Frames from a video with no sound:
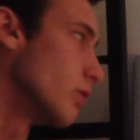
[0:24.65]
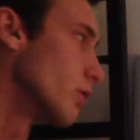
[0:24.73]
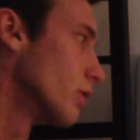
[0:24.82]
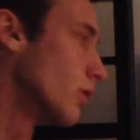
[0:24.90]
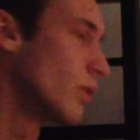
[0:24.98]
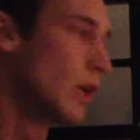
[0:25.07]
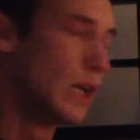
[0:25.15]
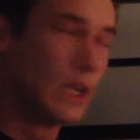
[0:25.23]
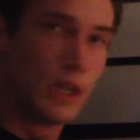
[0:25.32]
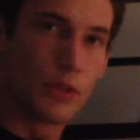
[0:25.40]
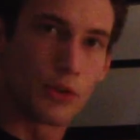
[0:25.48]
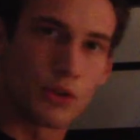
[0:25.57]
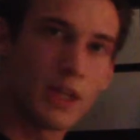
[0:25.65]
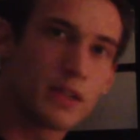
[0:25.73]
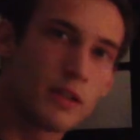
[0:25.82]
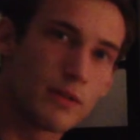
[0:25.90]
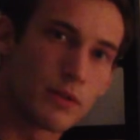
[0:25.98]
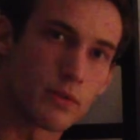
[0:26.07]
So there are lots of
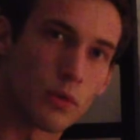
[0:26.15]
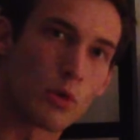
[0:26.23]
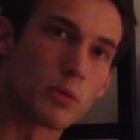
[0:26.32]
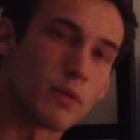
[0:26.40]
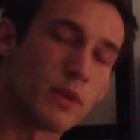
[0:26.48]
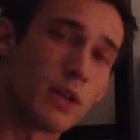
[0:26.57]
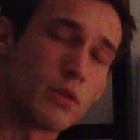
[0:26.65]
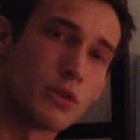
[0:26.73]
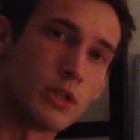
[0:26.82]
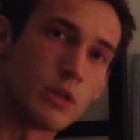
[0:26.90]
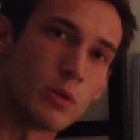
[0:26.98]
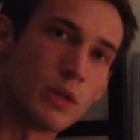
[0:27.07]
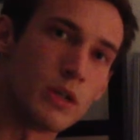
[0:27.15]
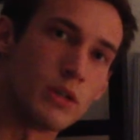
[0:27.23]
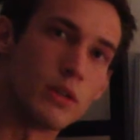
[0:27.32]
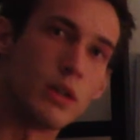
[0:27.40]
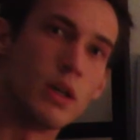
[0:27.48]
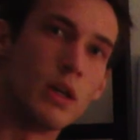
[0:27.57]
different forms of the energy
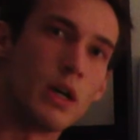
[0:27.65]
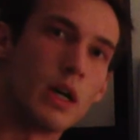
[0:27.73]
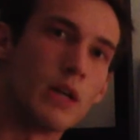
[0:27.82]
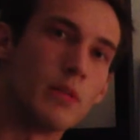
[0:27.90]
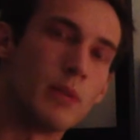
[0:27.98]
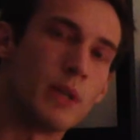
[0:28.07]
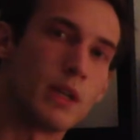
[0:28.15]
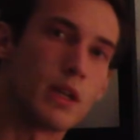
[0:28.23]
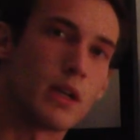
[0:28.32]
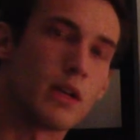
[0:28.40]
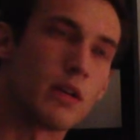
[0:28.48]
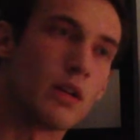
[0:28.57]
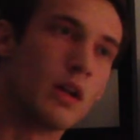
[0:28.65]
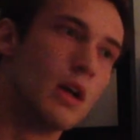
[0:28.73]
equation uh, depending on